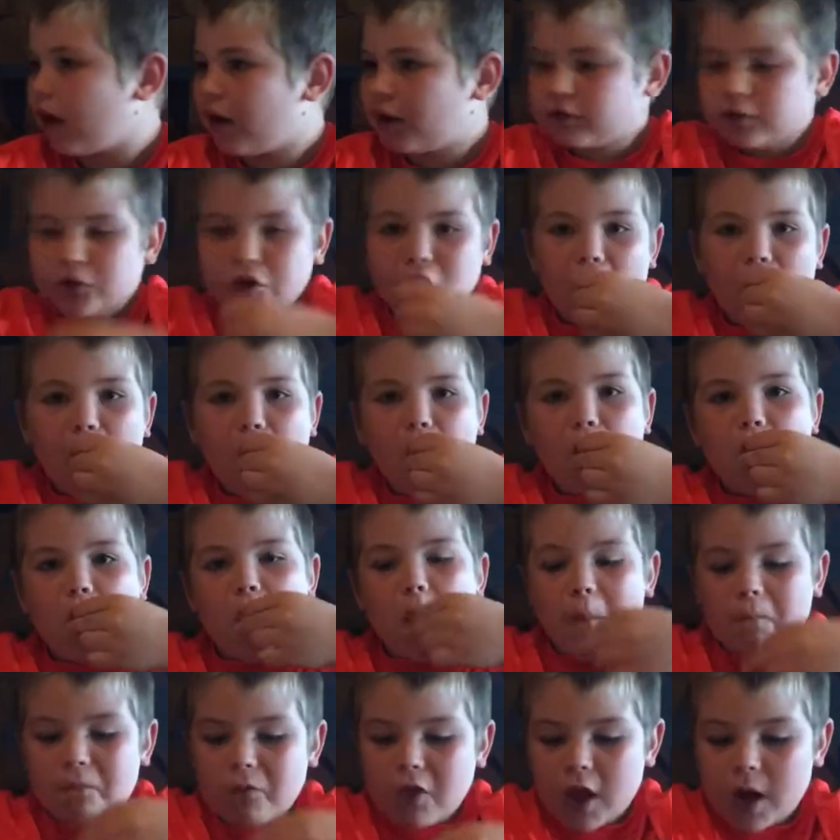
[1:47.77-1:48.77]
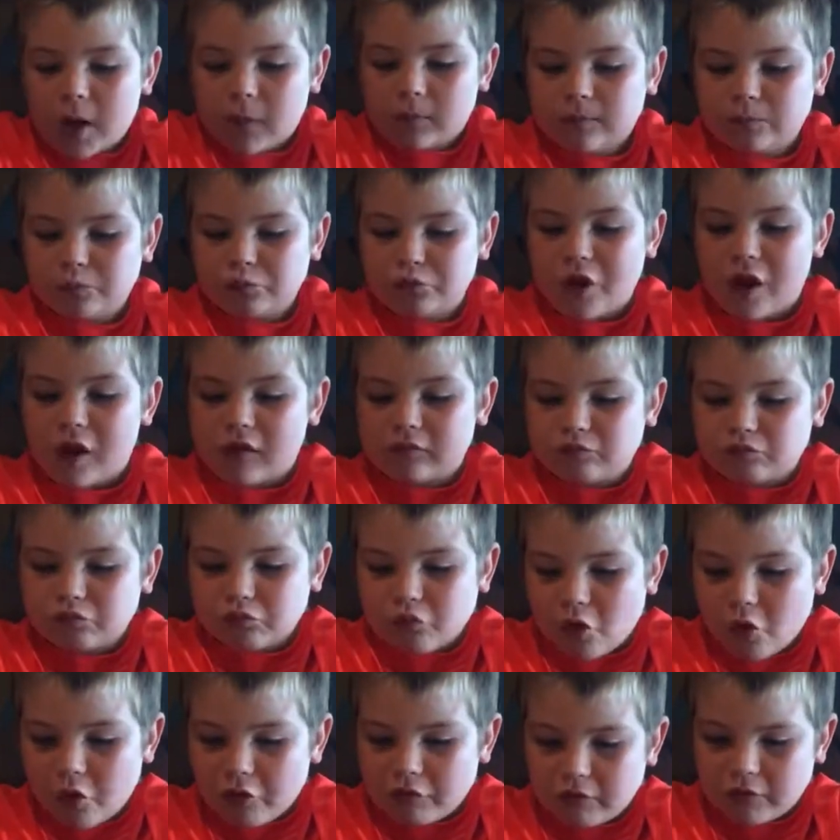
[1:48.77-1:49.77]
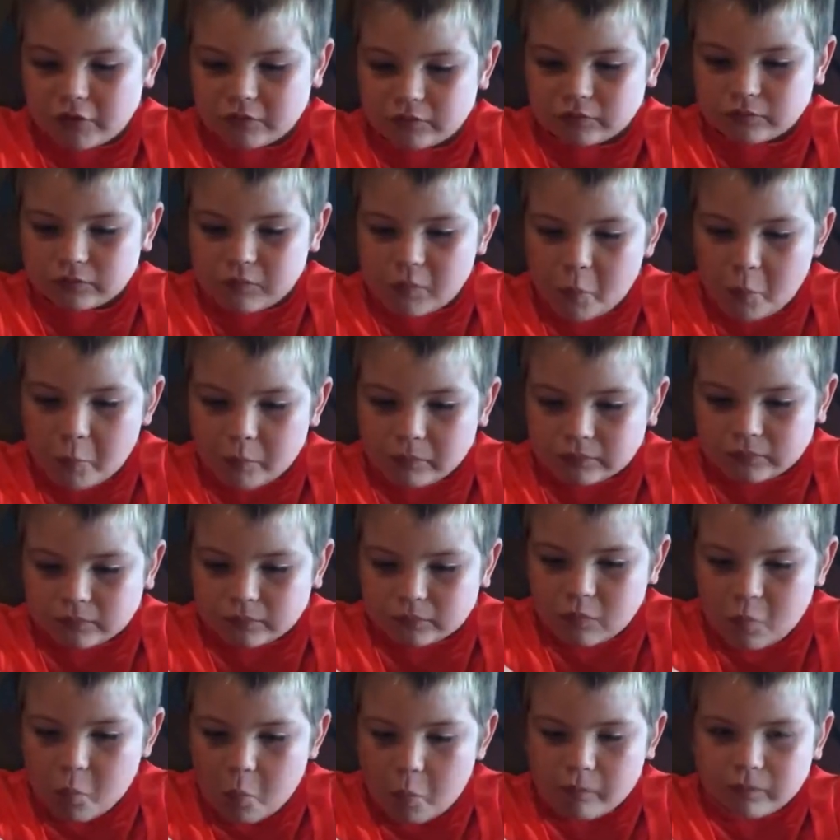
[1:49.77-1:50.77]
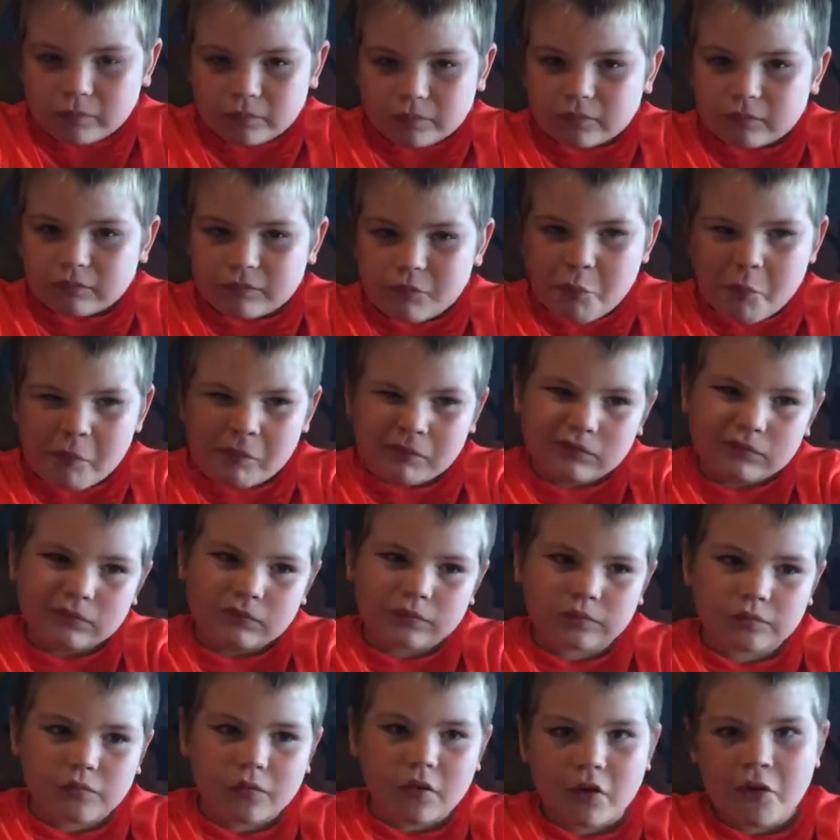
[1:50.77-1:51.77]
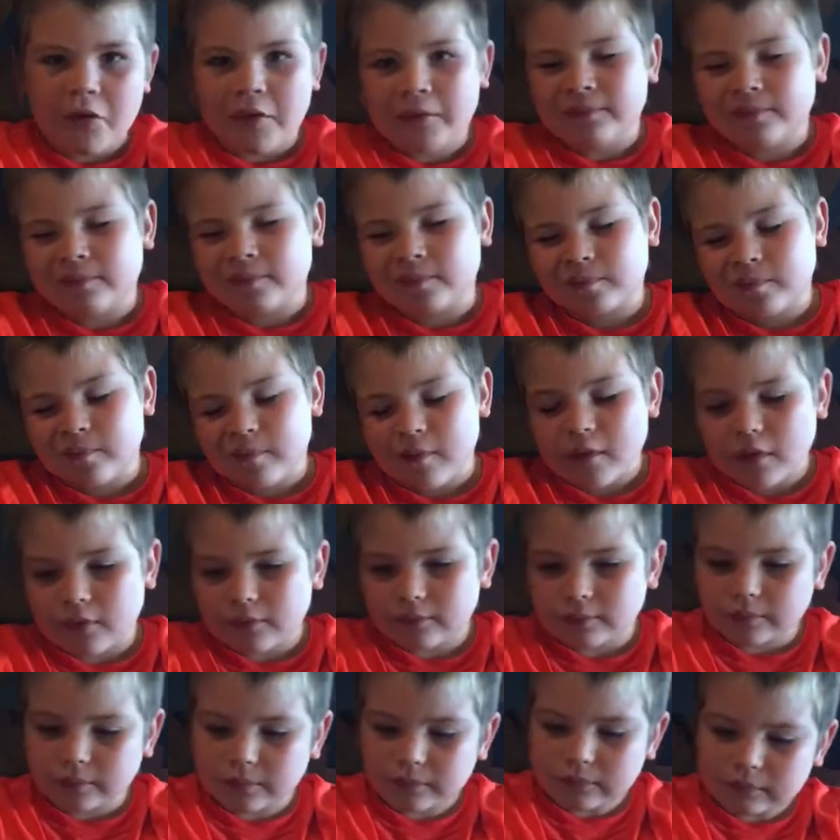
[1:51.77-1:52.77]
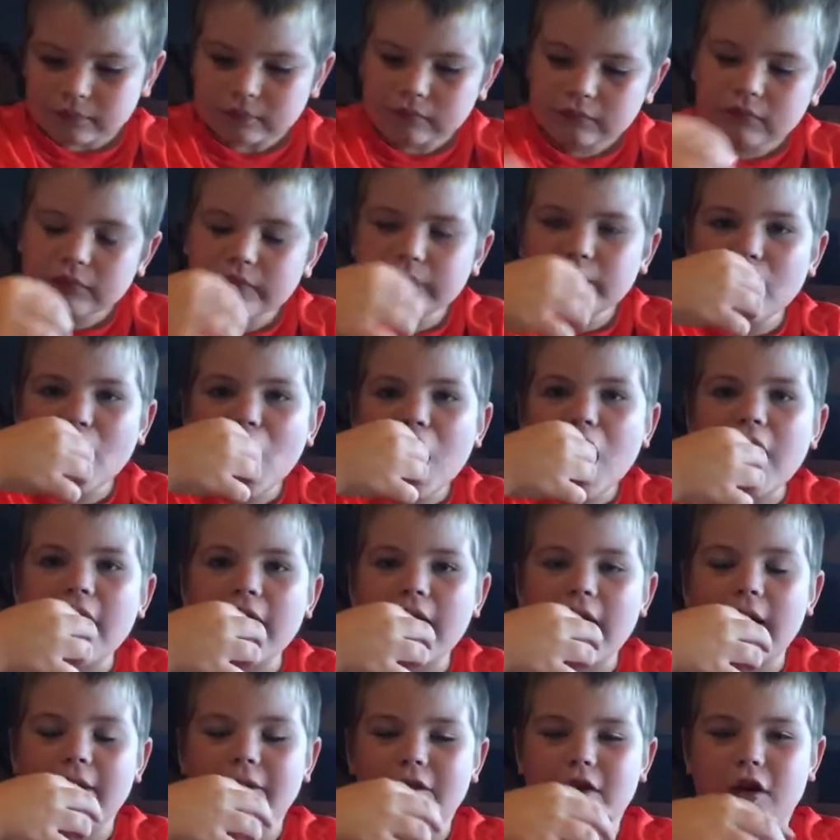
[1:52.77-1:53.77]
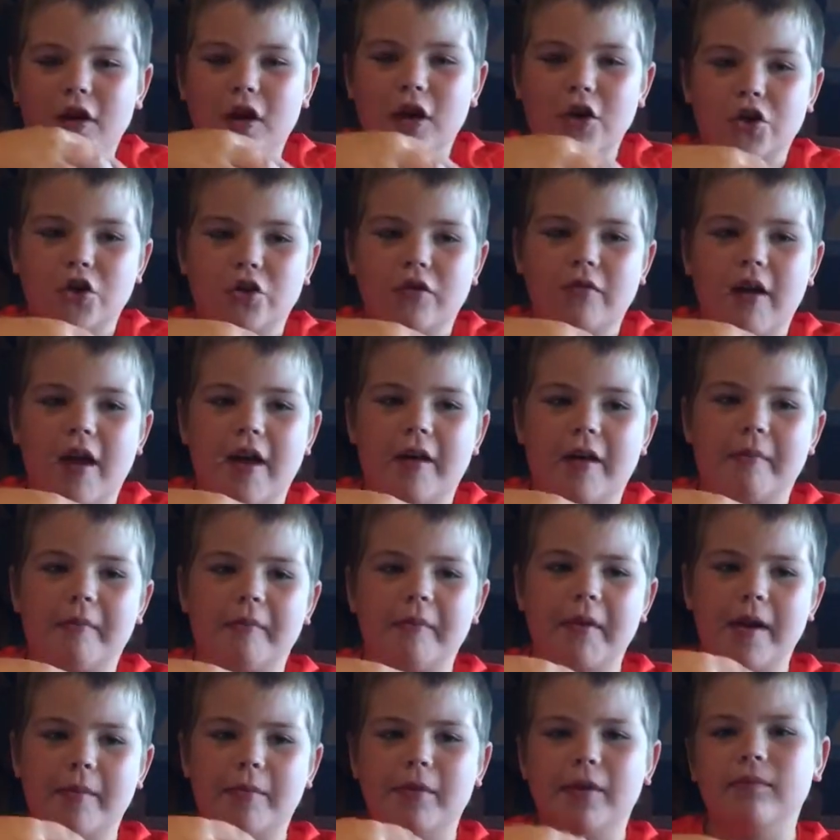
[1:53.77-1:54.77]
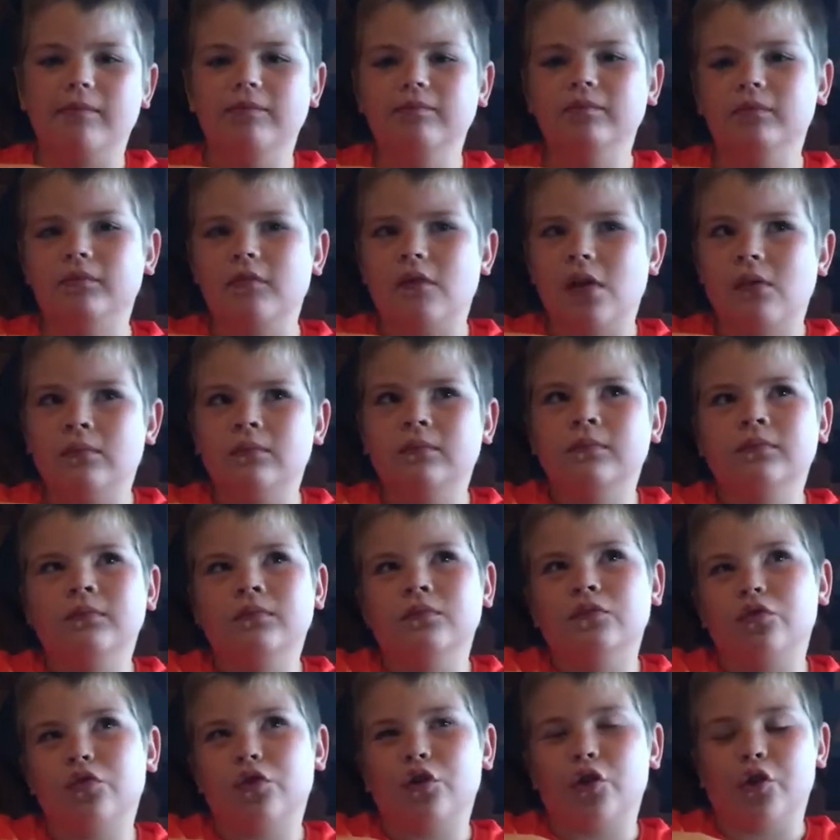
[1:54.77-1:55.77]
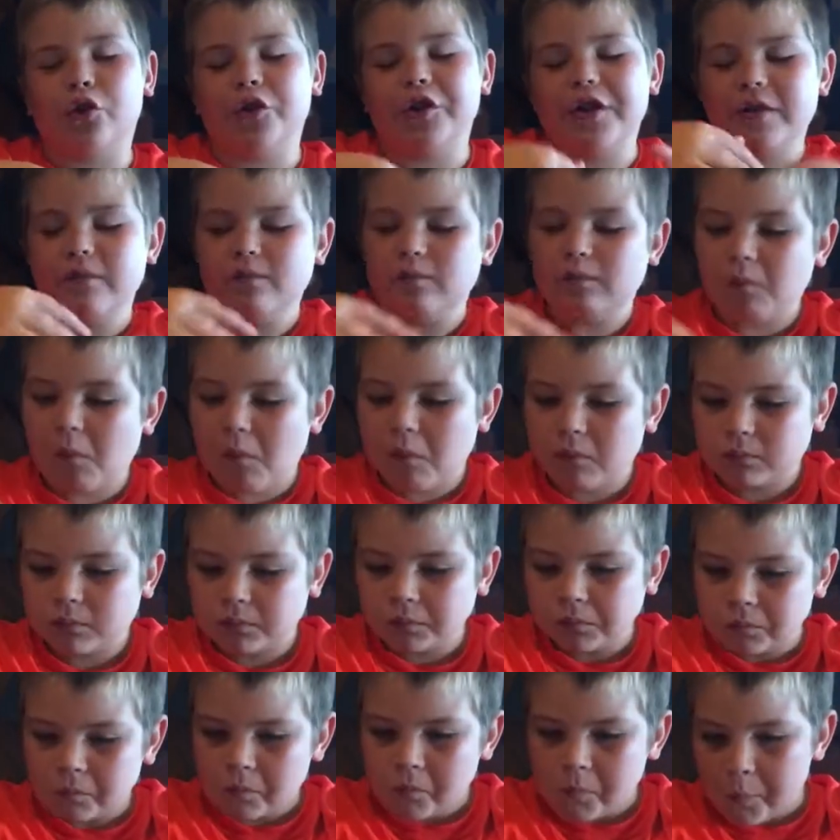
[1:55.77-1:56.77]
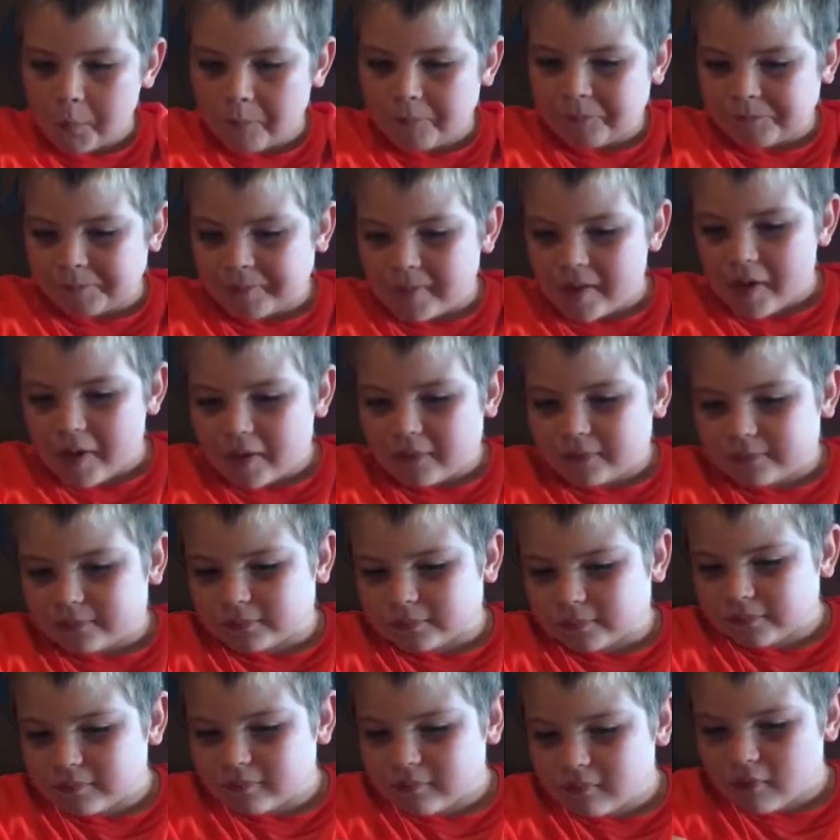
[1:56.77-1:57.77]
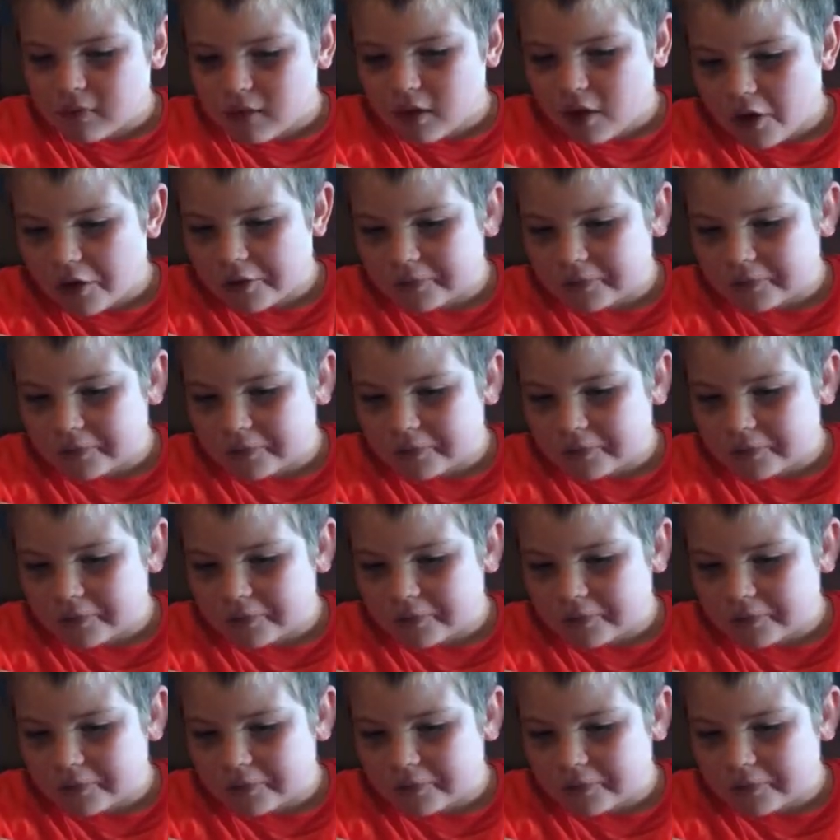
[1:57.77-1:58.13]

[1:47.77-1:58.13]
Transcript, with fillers: This is not nice. Does he, does he, does he tell good jokes? Yeah. Yeah, he does. I got a 100, like, maybe doesn't eat. Oh. 30. No. Out of 100, maybe 30.